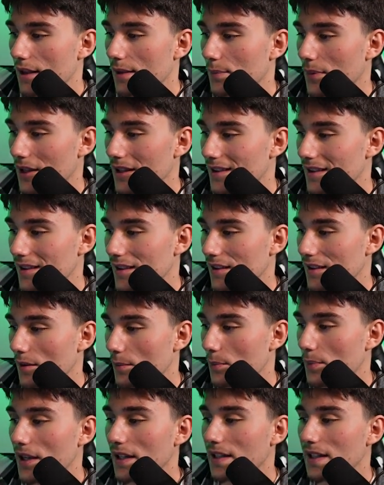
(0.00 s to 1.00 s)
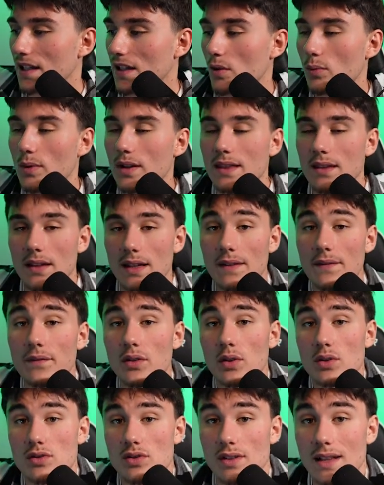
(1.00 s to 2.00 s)
but the big deal with the
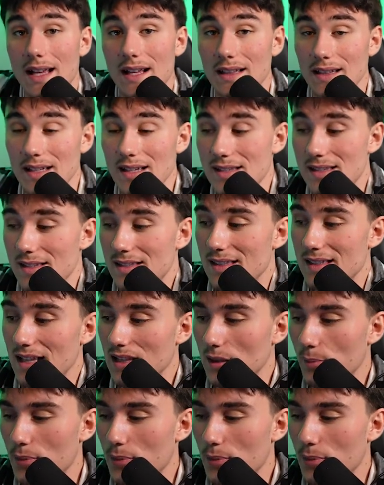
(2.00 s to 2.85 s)
influencer like this is that the